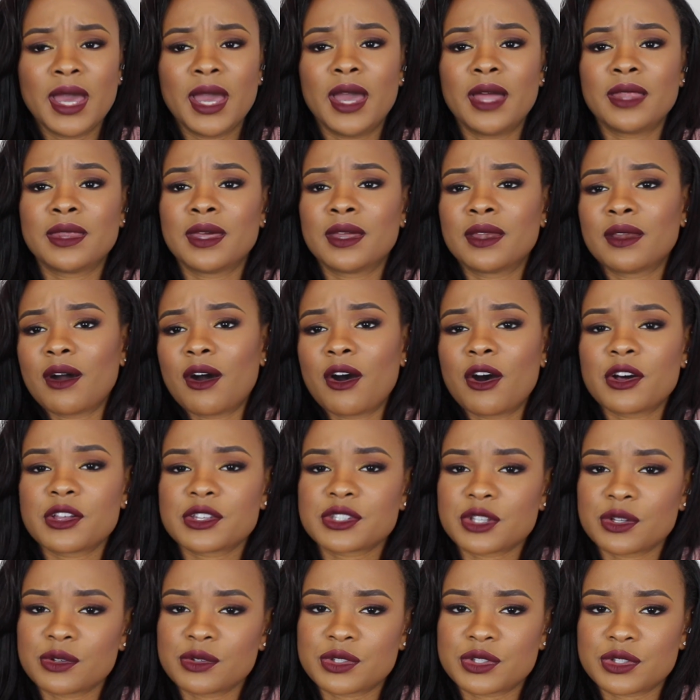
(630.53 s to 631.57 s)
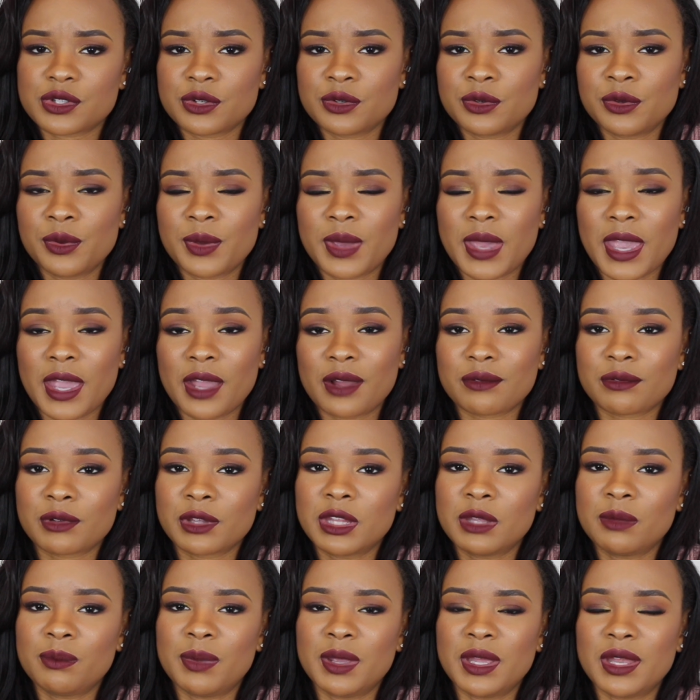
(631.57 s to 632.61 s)
And then also too, you can't
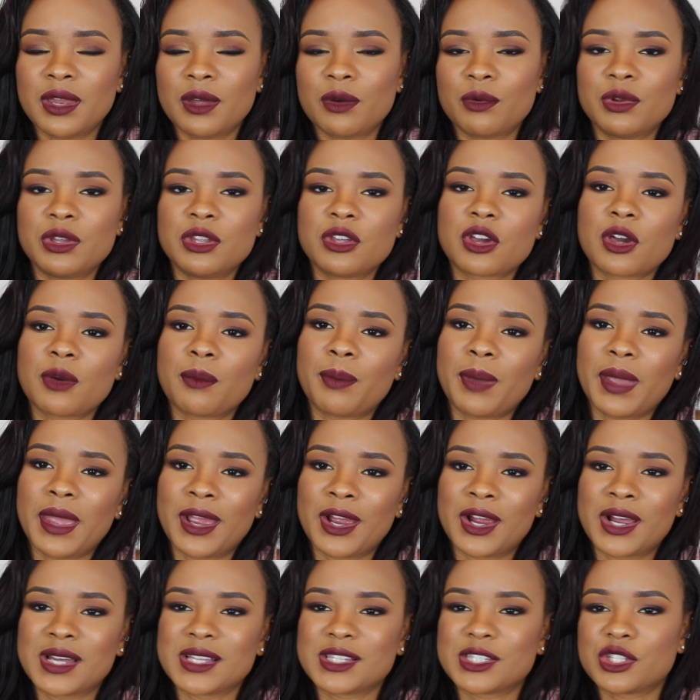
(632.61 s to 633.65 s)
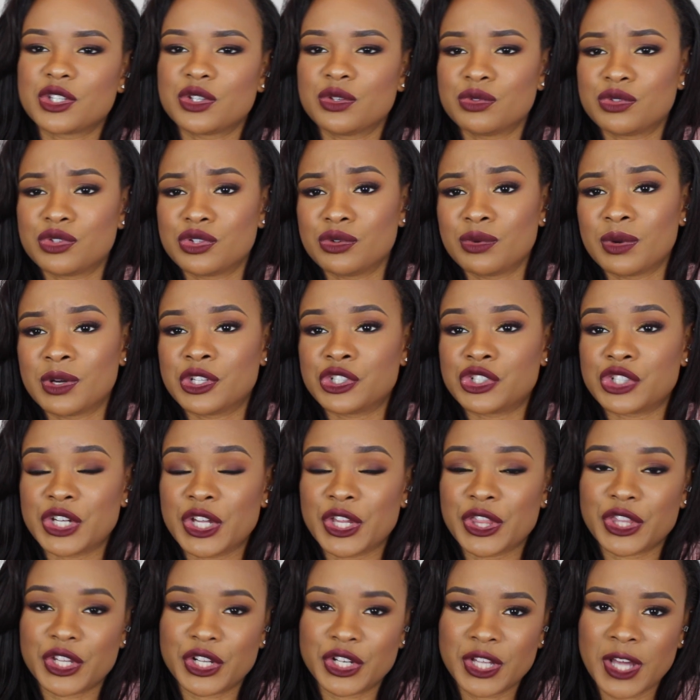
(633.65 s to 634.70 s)
really beat it when you compare it to
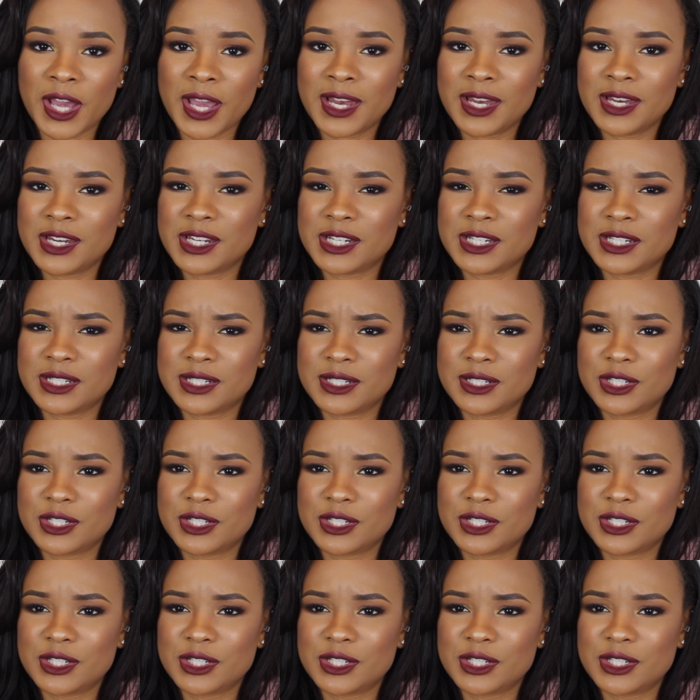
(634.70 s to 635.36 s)
$238